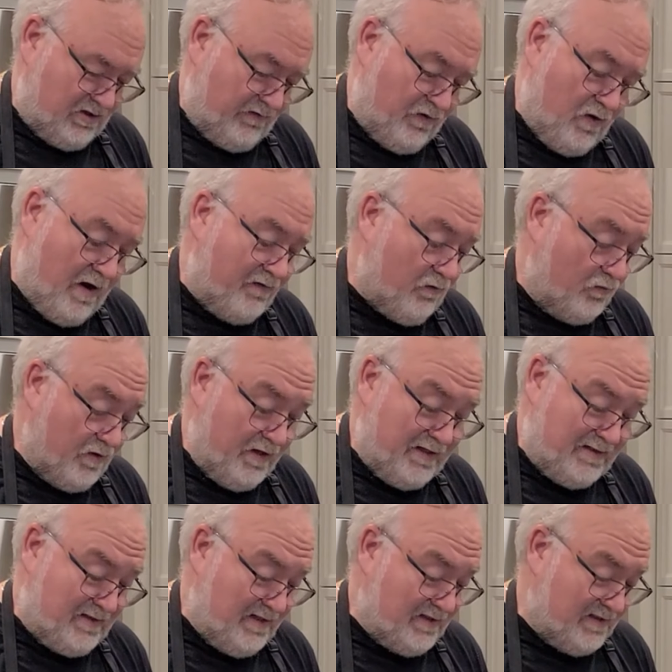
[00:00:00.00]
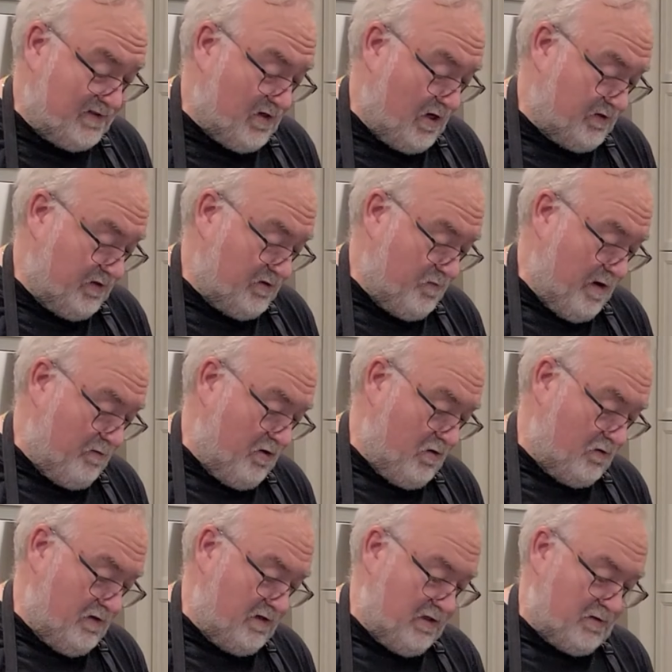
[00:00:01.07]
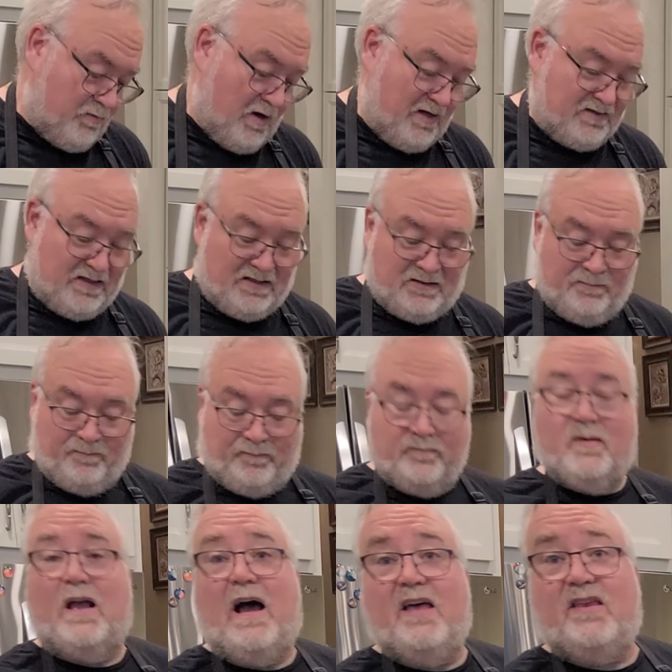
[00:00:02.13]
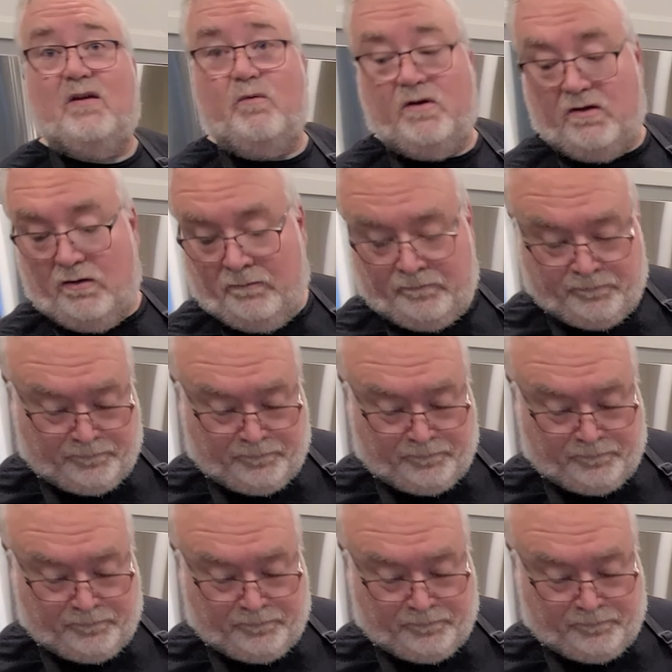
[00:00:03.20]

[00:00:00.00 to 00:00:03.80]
If you have a really seasoned sausage, maybe you don't need this process. I think we do.